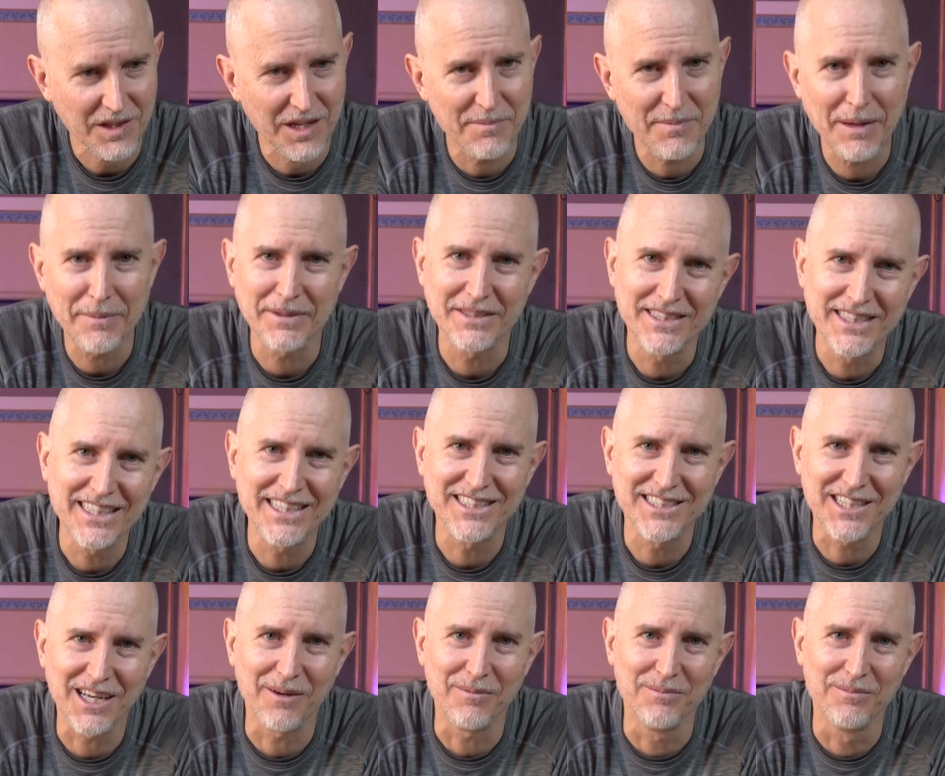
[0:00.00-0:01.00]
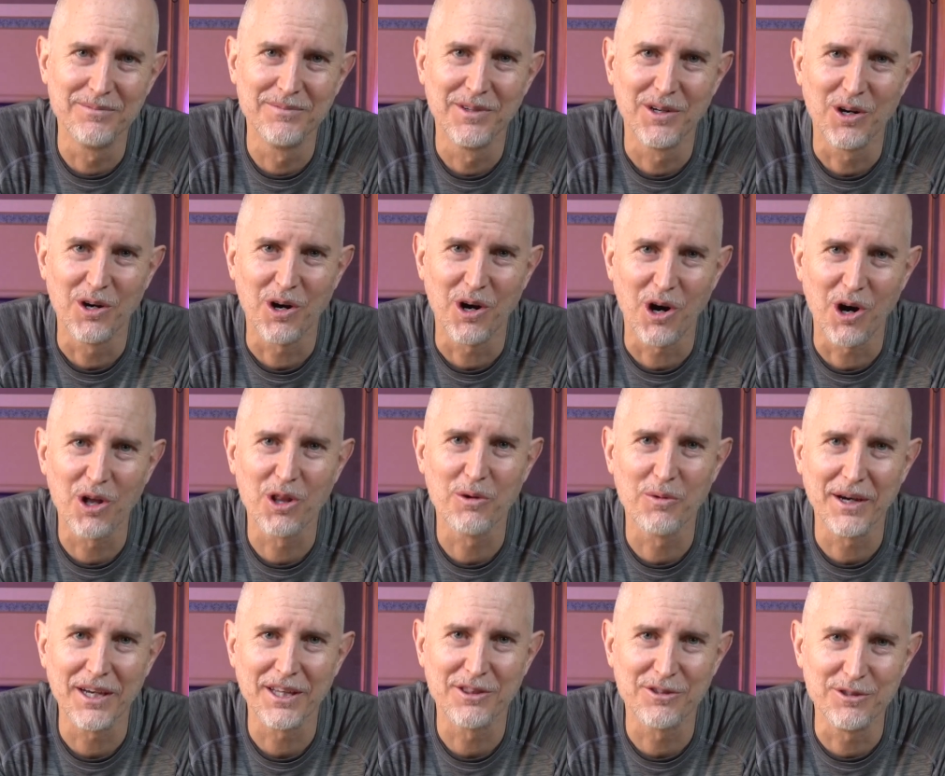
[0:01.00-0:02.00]
maybe see something all the
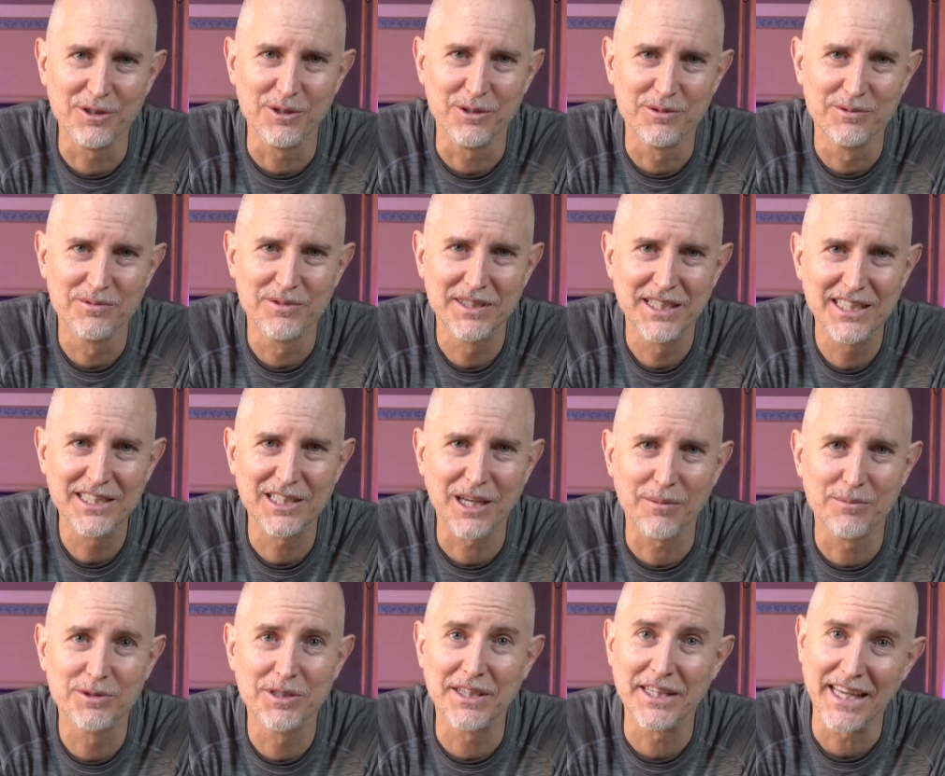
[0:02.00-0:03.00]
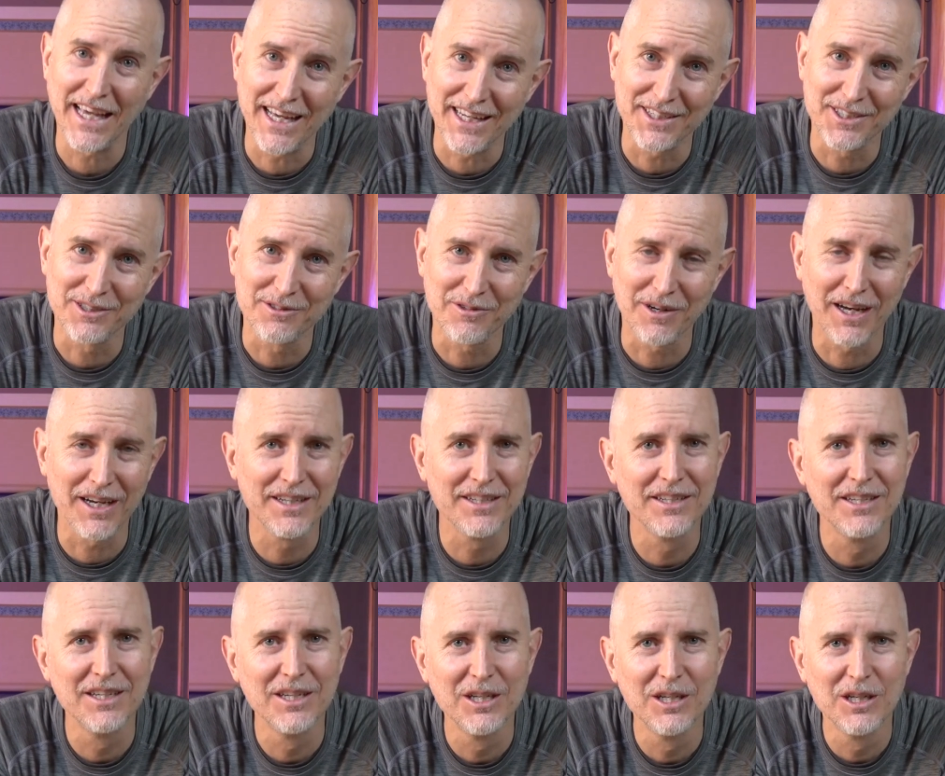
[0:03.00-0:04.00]
way through, see something to the end, right?
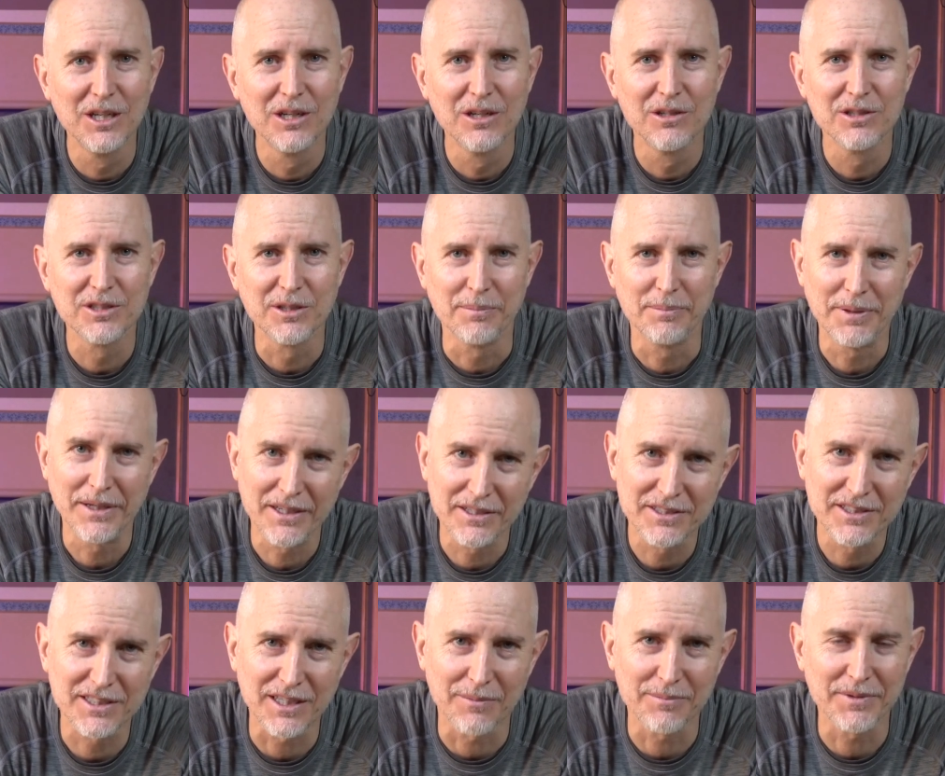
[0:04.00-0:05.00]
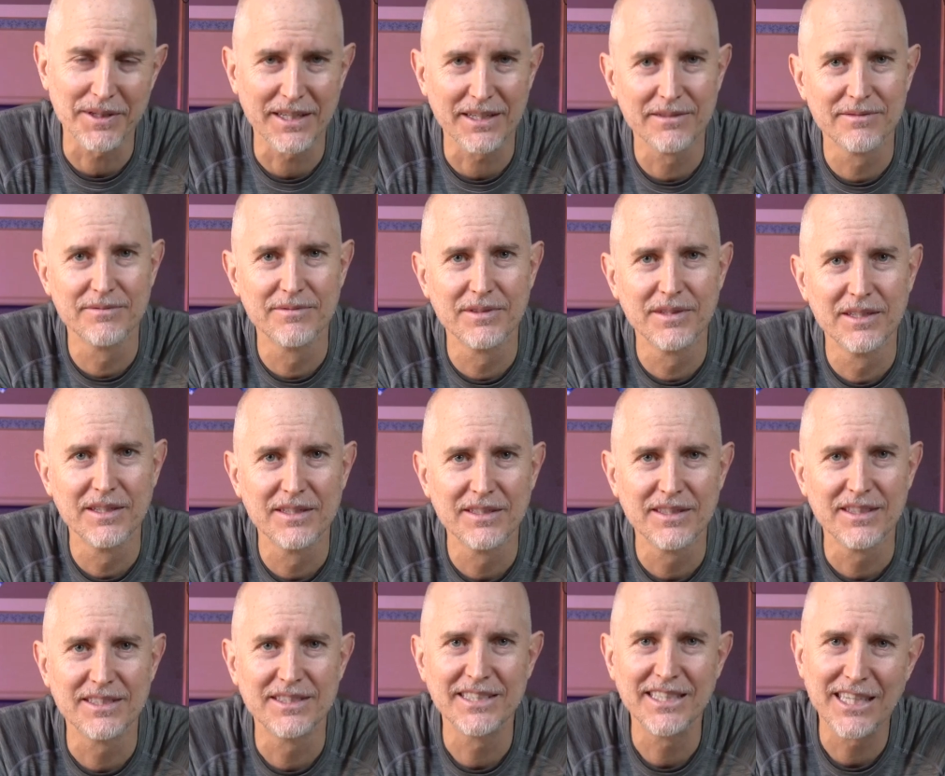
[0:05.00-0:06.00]
To pierce something,
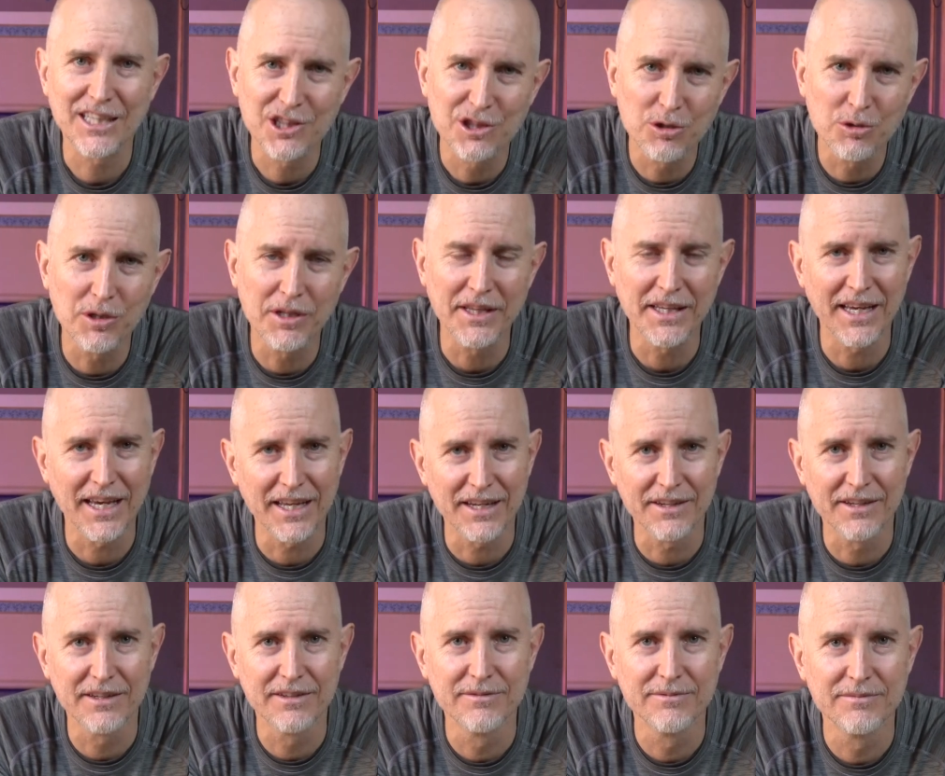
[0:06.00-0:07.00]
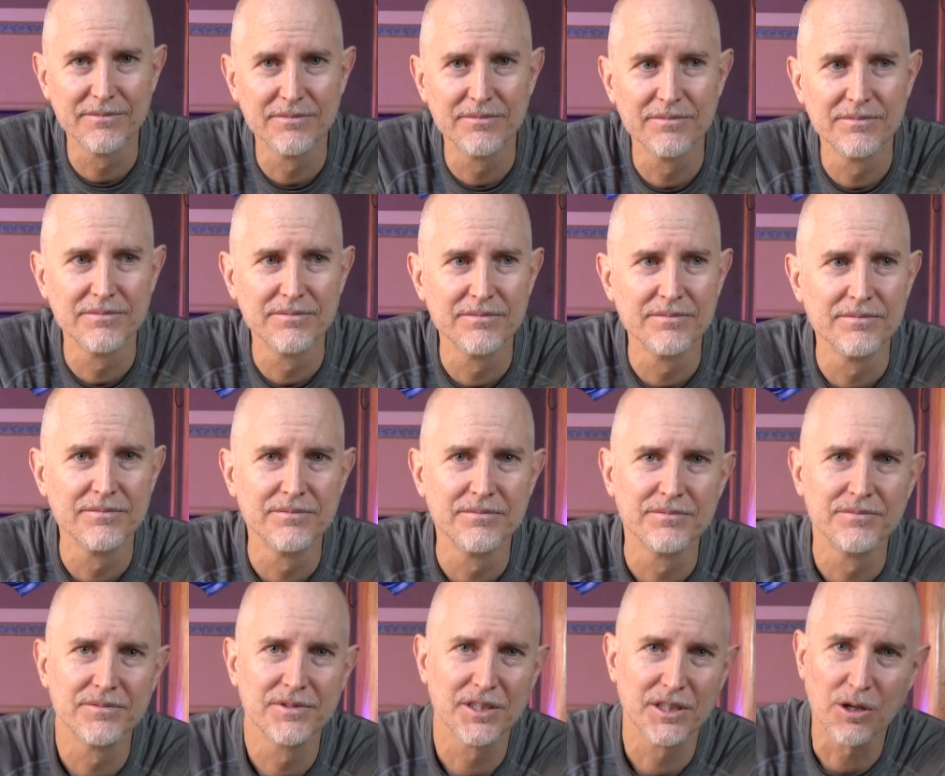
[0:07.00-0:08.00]
to see it through to the end,
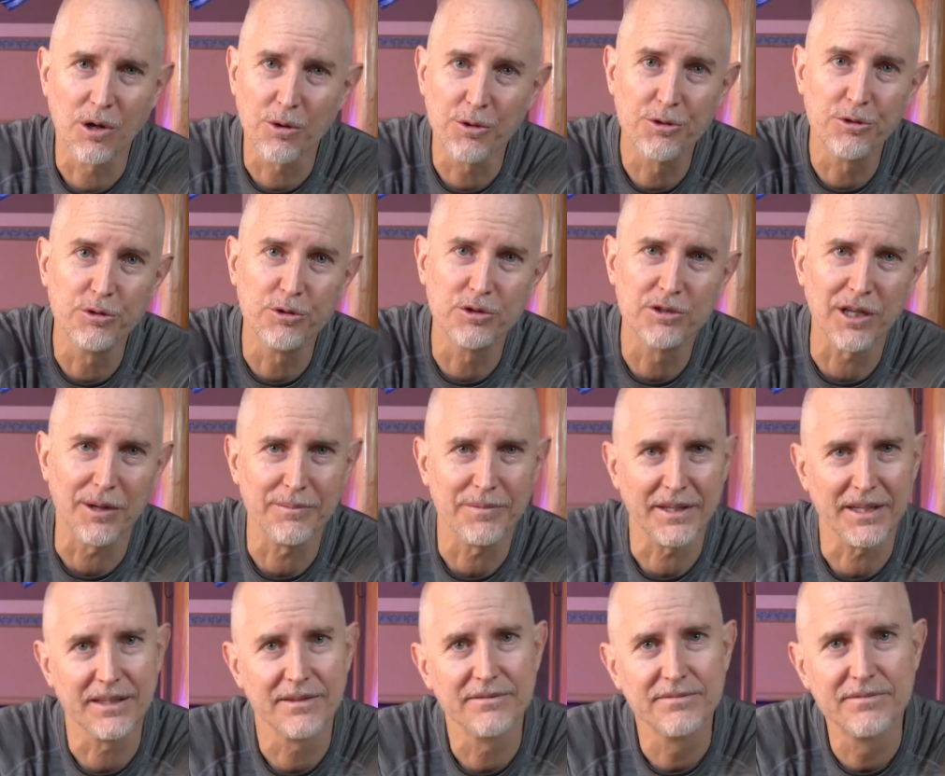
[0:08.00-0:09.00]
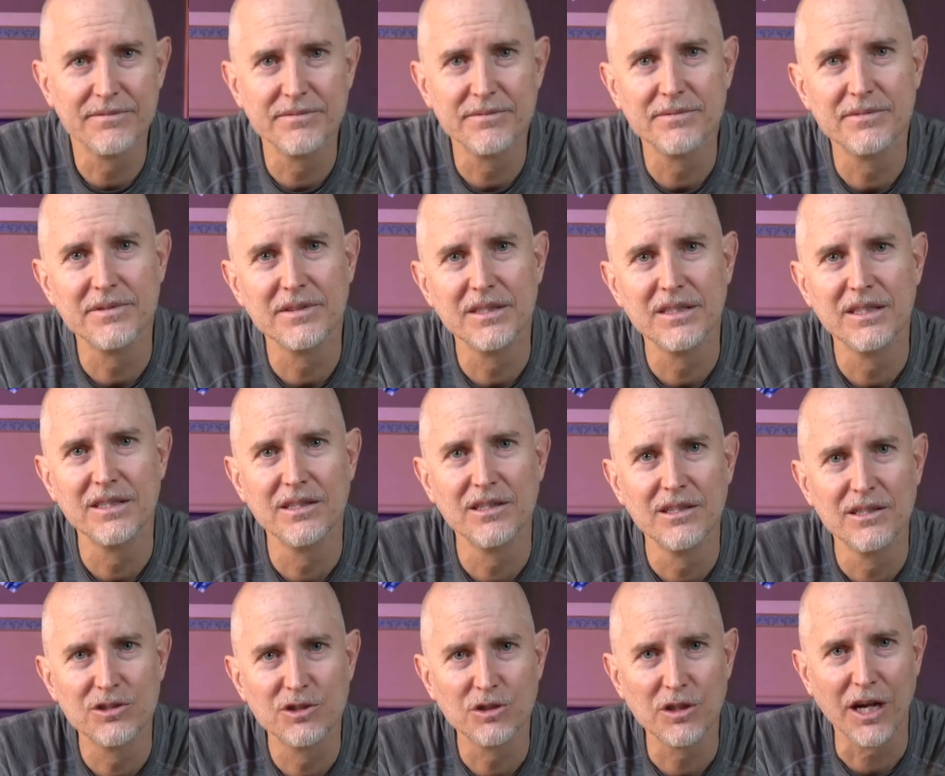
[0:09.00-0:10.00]
to go through something.
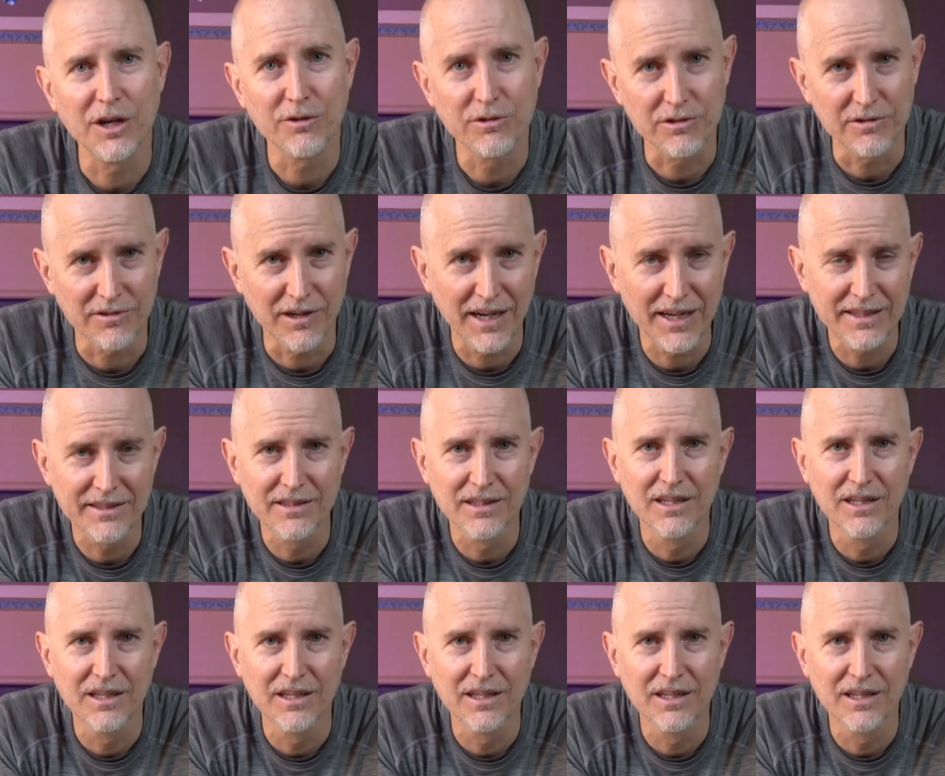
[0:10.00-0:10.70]
Tsuranuku, right?